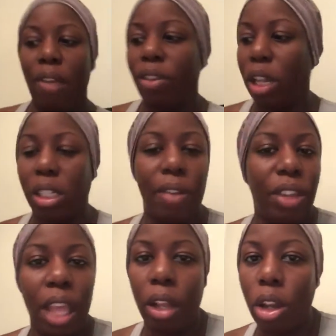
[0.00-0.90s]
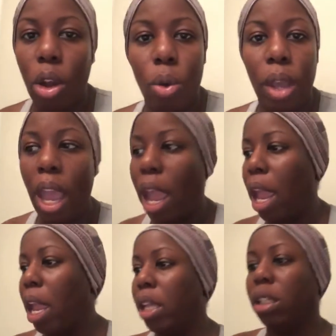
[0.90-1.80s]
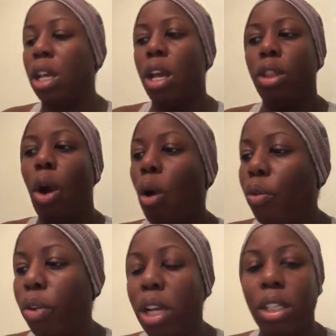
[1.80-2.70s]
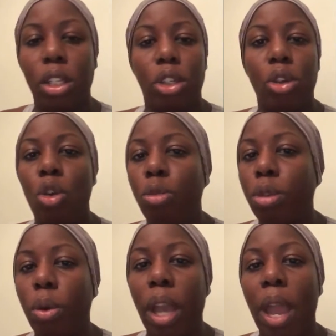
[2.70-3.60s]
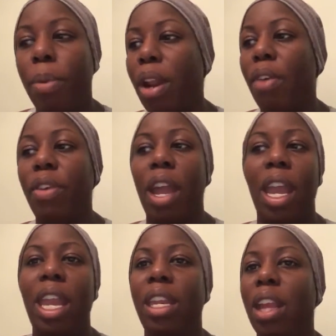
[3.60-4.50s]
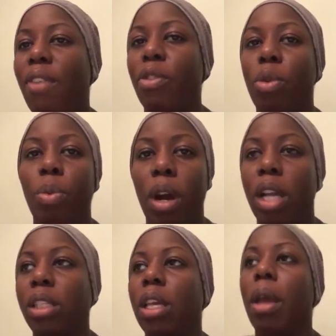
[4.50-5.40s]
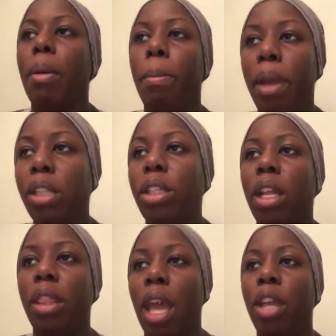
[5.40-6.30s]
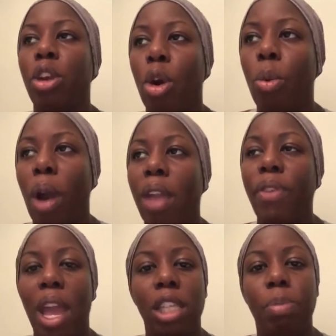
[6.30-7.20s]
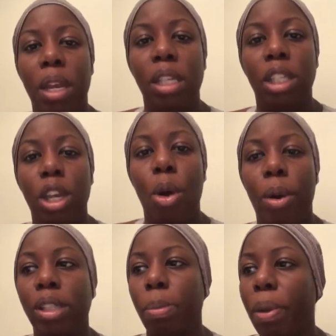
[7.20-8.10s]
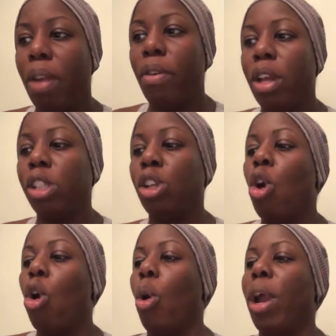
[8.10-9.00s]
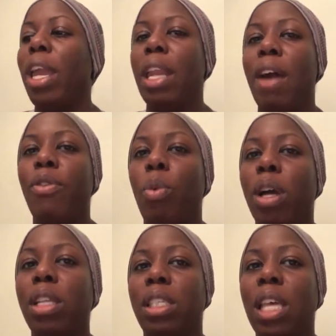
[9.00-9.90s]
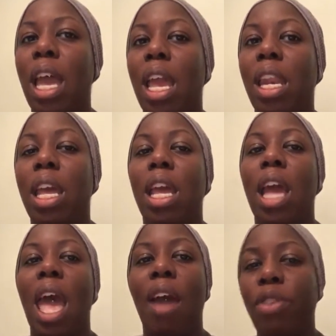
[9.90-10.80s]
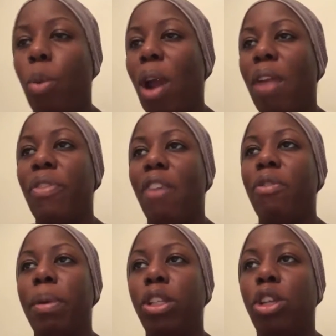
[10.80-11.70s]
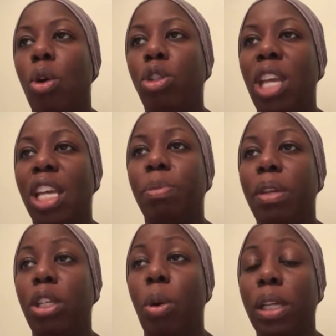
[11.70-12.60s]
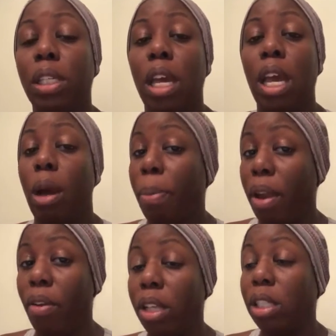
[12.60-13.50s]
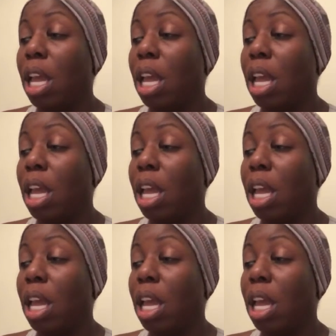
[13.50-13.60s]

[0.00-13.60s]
does everything look okay? Is the ovaries, is the tubes okay, whatever? And he never once mentioned that your wife has PCOS appearance, or he never once said, have your wife ever been told she has PCOS appearance?